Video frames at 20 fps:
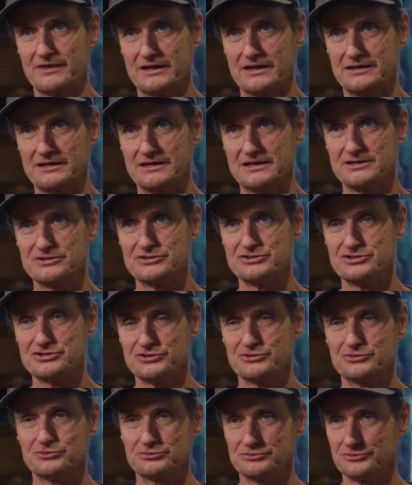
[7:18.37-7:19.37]
They need
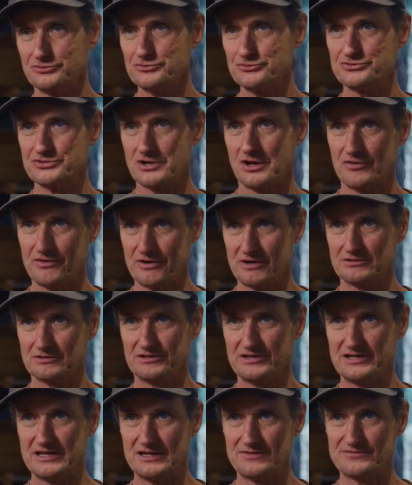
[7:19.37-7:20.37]
to lose all their
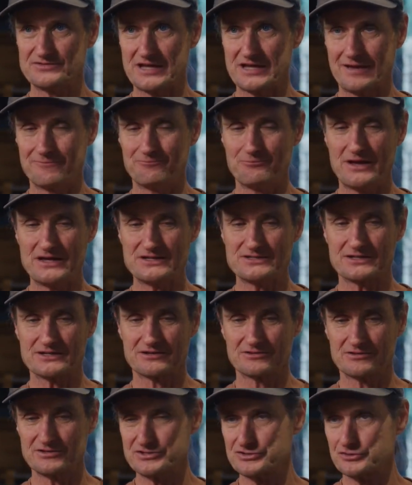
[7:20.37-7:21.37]
leaves and
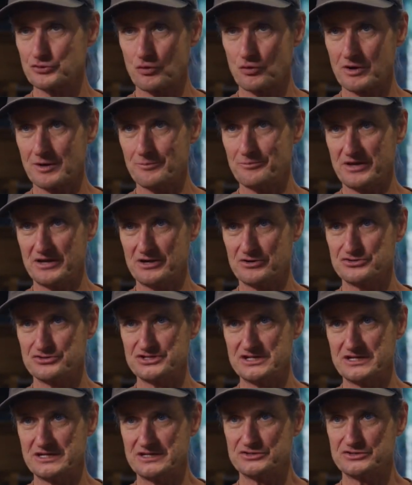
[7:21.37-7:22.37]
basically store up
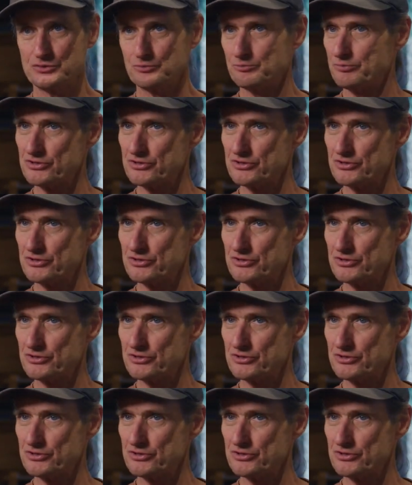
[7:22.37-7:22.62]
energy to